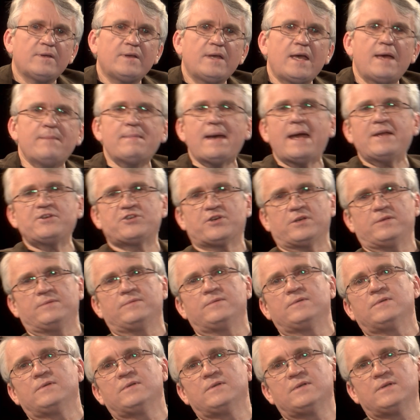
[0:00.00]

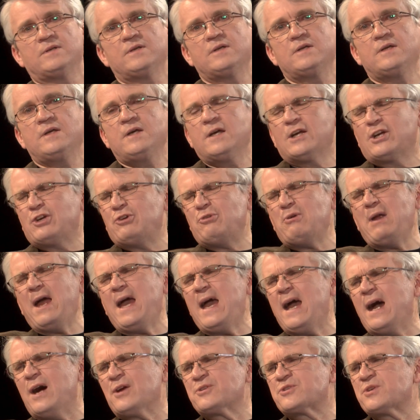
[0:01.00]
Imagine,
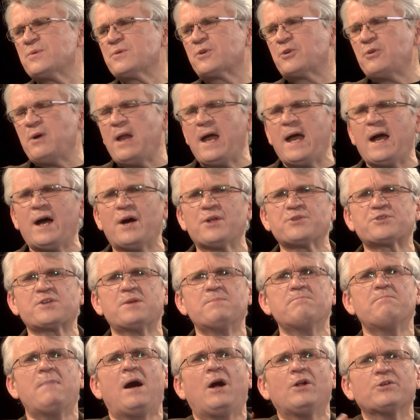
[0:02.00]
crowds and crowds
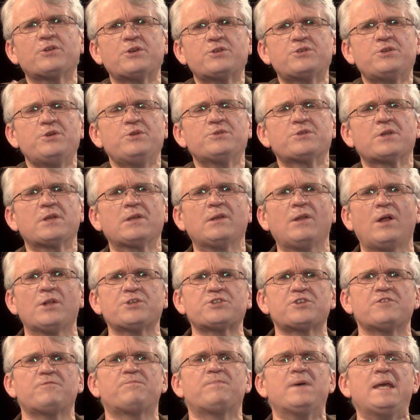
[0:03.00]
and multitudes and
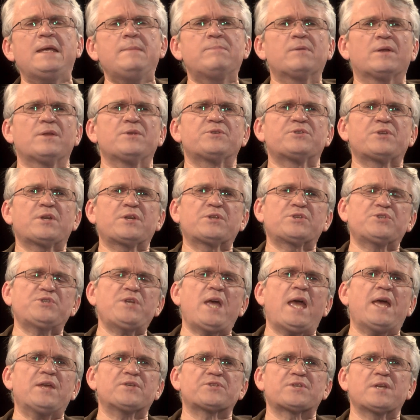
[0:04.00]
lots of people and
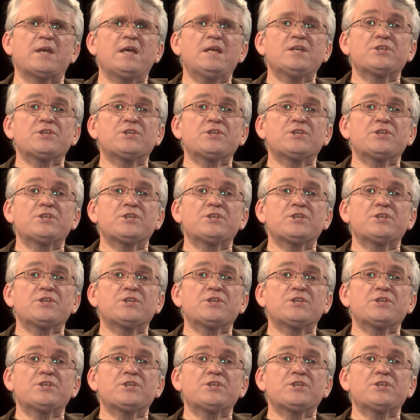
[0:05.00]
success,